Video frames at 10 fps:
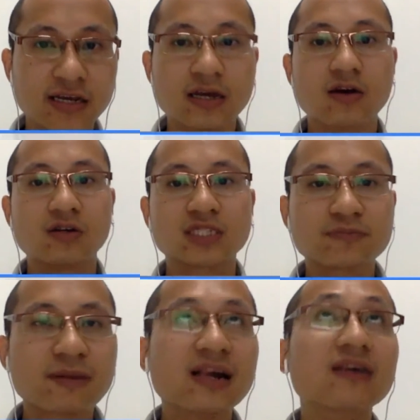or
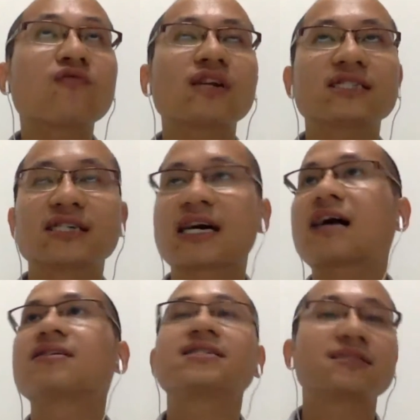smell, what is the
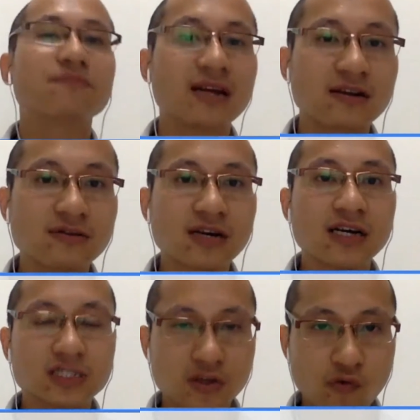current smell.
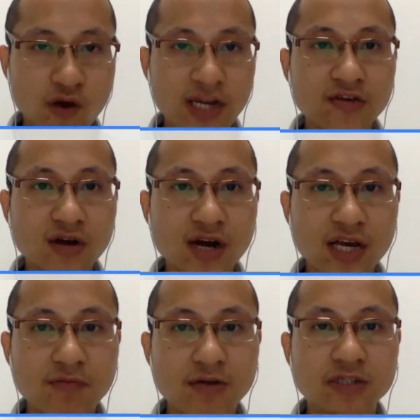So when you are
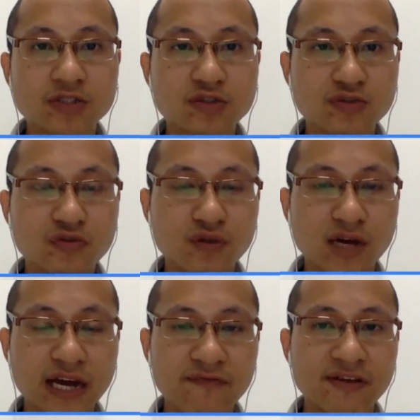able to
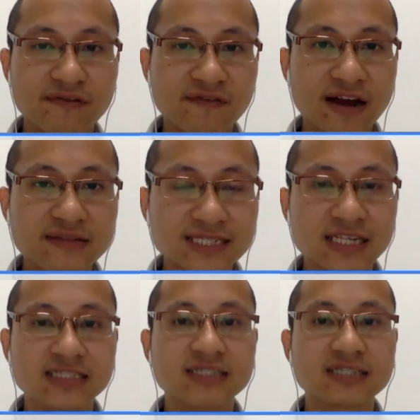have the five
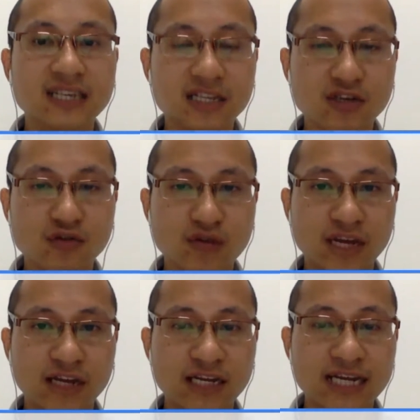senses and you
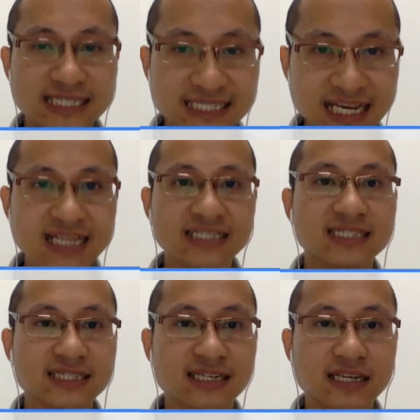can
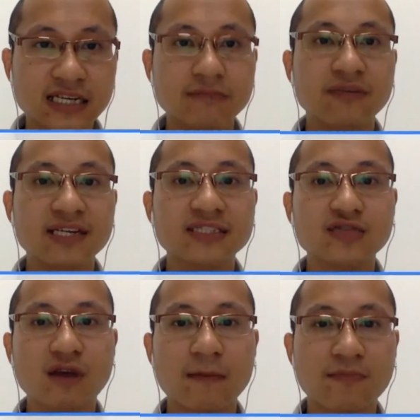sense, it means
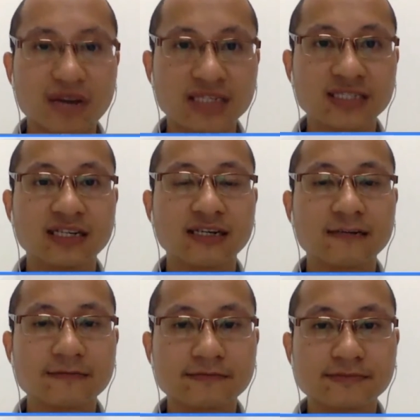you are present.
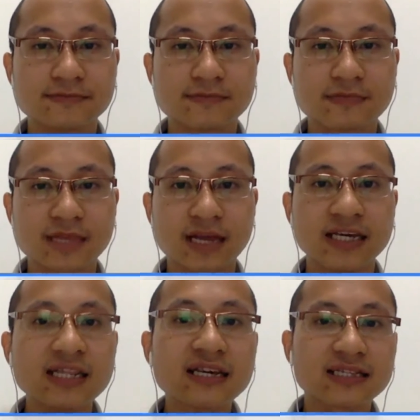
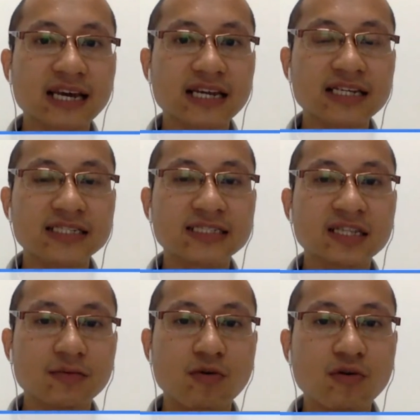In the tennis, in
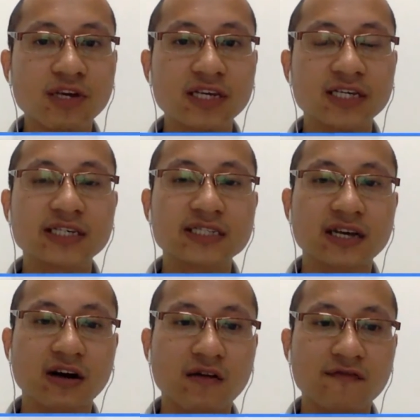the book, he's
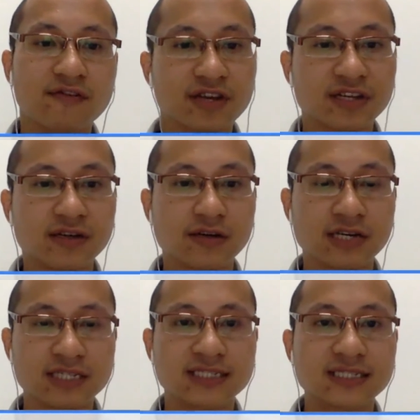offering the
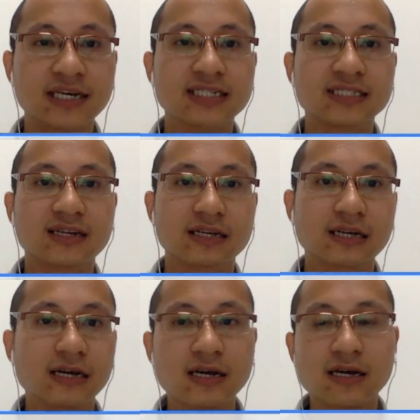exercise like
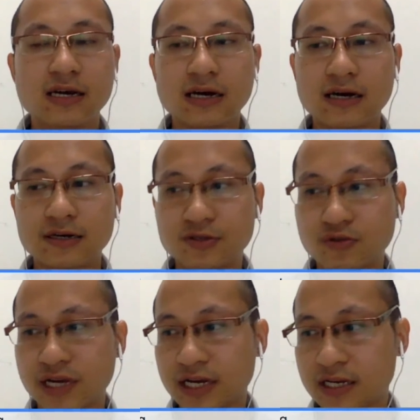you
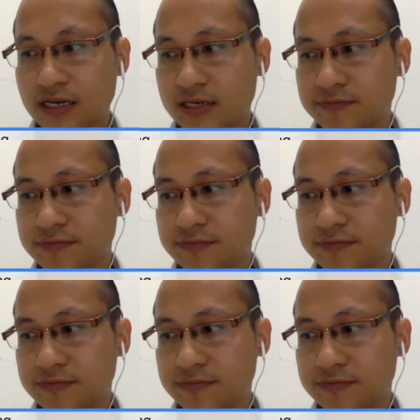can